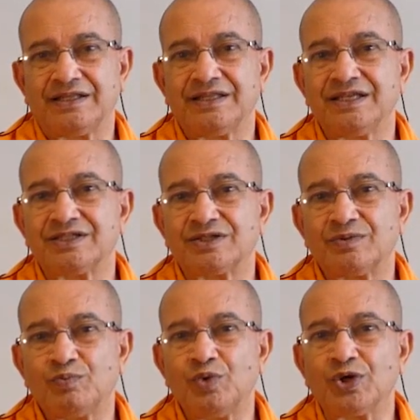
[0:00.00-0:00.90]
This
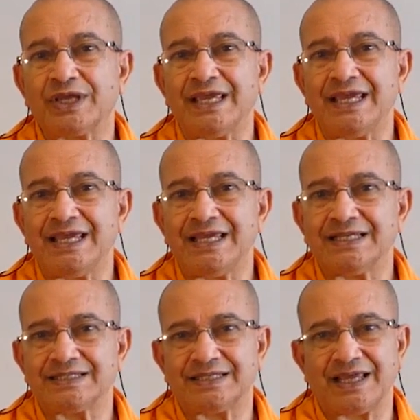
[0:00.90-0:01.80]
book
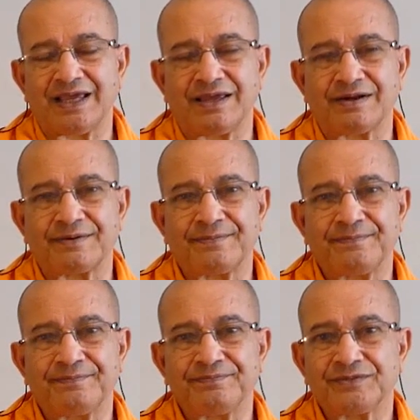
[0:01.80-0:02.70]
is there.
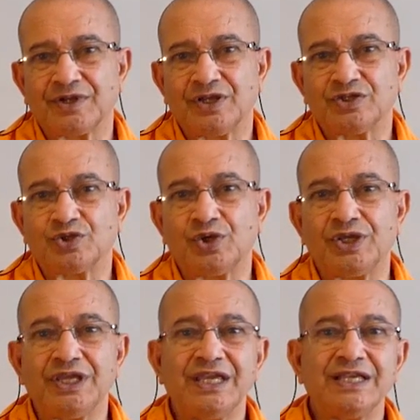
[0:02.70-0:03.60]
So
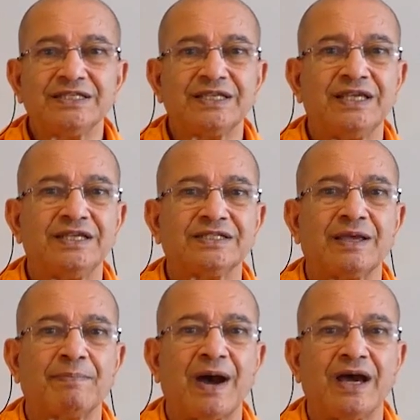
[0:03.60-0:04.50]
is a
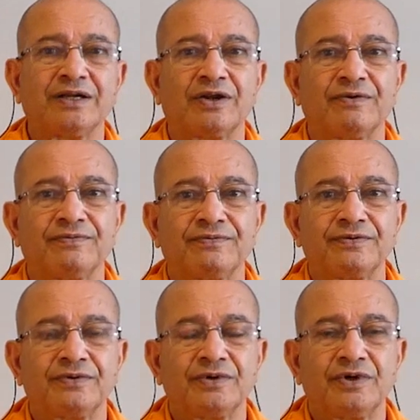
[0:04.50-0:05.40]
part of
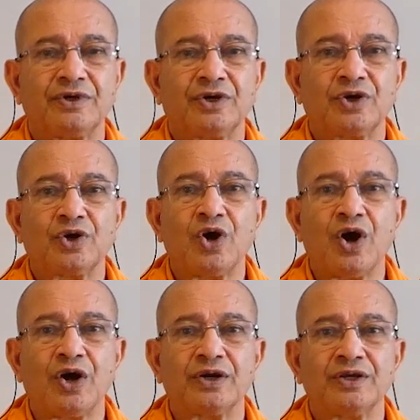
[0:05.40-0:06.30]

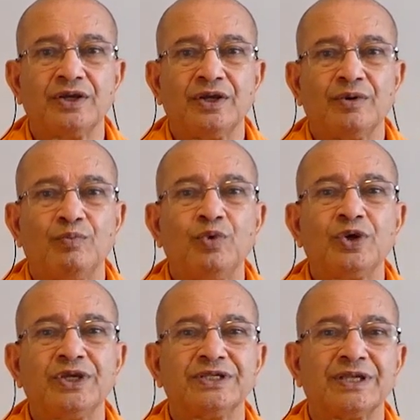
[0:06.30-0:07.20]
God.
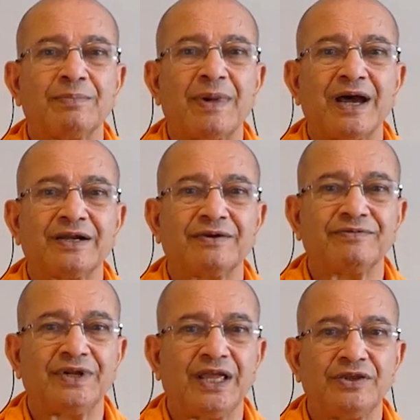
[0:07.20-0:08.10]
Book is a part of
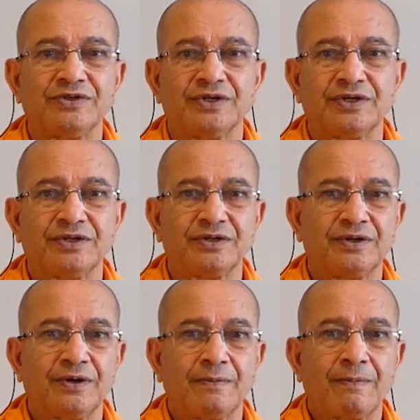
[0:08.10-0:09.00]
nature.
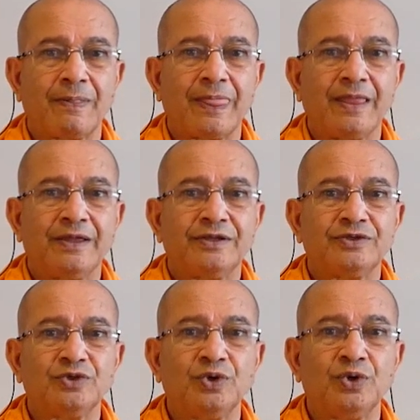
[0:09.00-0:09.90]

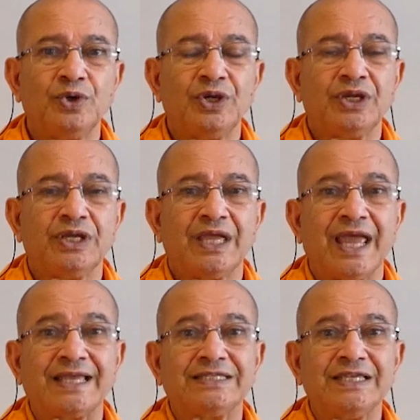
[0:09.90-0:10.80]
So
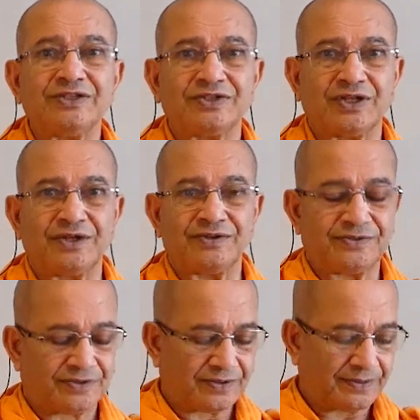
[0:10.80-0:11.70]

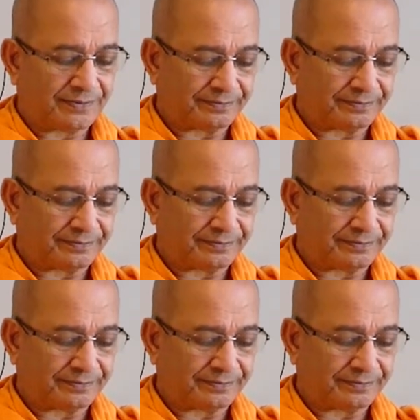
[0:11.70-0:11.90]
existence.